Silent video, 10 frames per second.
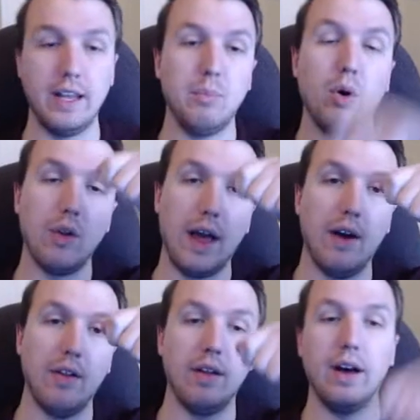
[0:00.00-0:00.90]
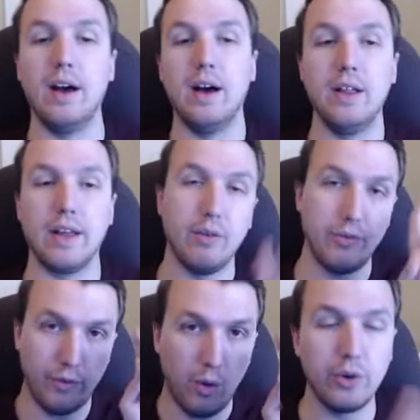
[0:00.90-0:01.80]
and he'd pull out like a
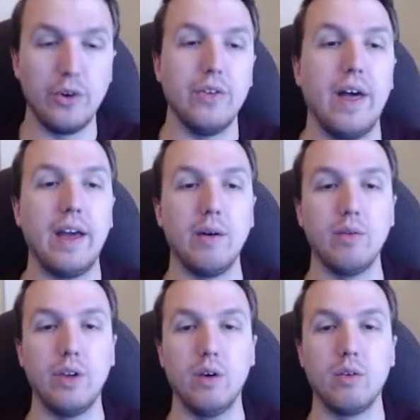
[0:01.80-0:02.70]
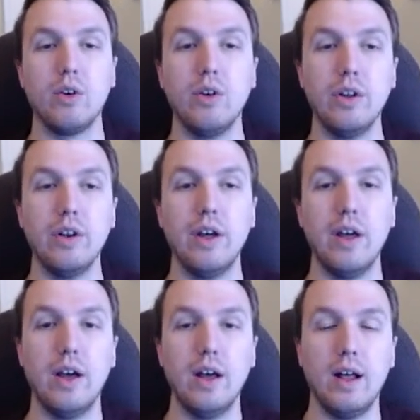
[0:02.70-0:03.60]
folder that could
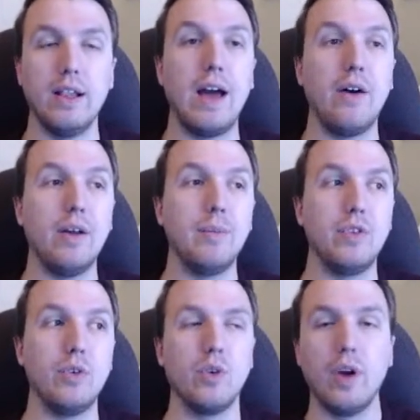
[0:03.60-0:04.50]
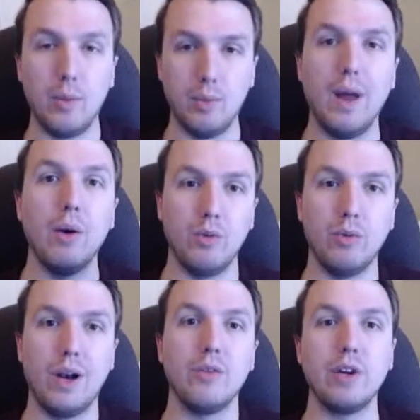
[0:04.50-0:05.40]
allow him to or help him out
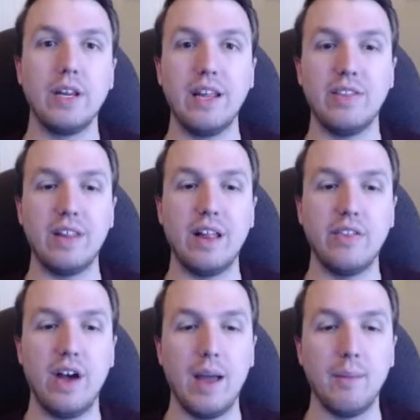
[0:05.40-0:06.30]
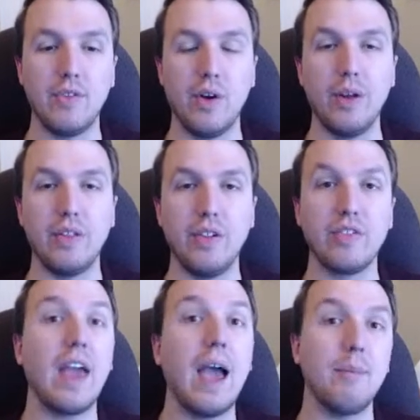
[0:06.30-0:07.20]
with whatever he needs at that time. So it's
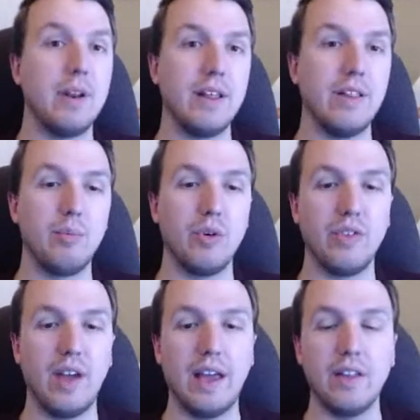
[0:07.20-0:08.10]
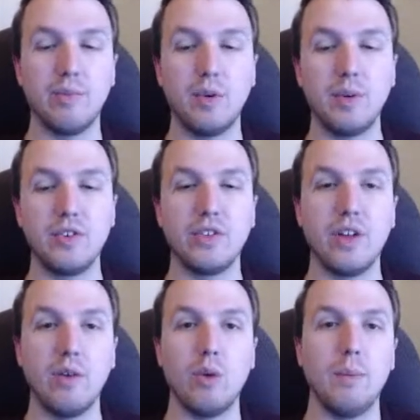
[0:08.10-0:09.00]
his cabinet, and per se, it's pretty much
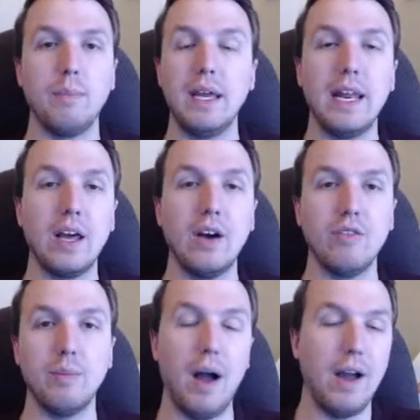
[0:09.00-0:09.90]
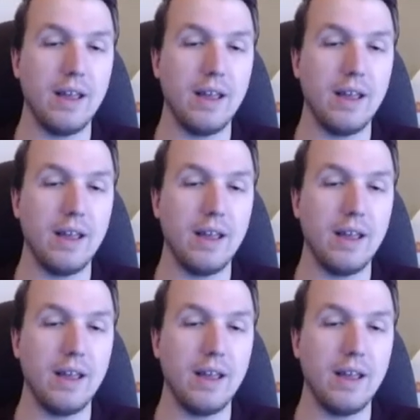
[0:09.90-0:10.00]
just a meeting of the